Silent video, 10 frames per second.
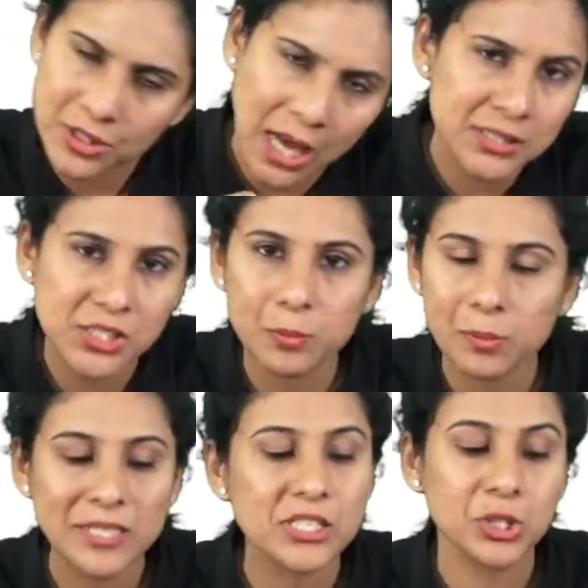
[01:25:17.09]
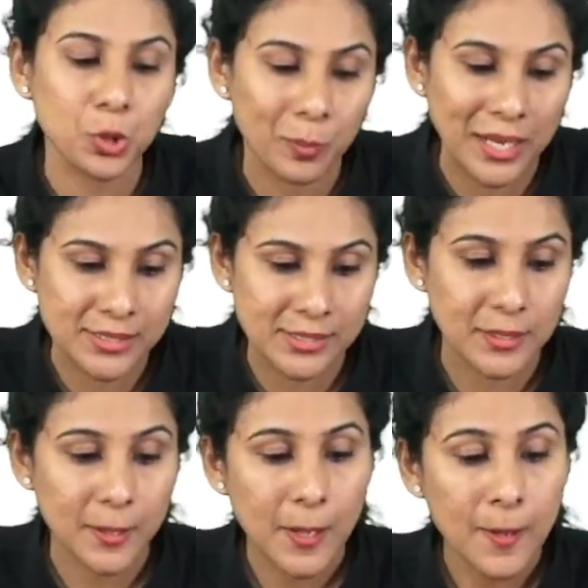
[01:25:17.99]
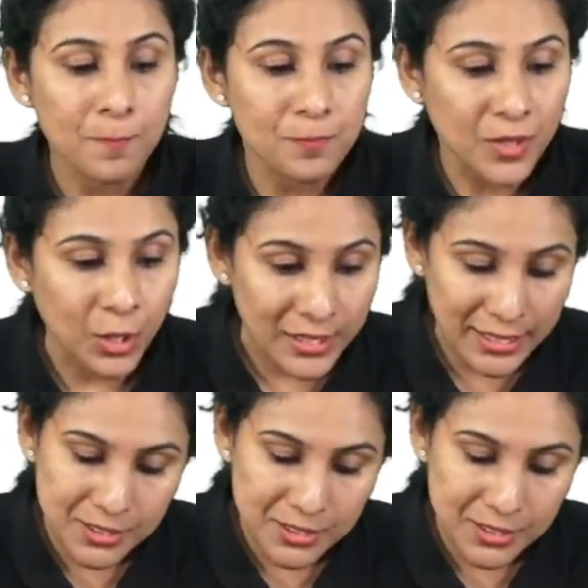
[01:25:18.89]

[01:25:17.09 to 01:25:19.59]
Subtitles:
So the answer will be genioplasty. All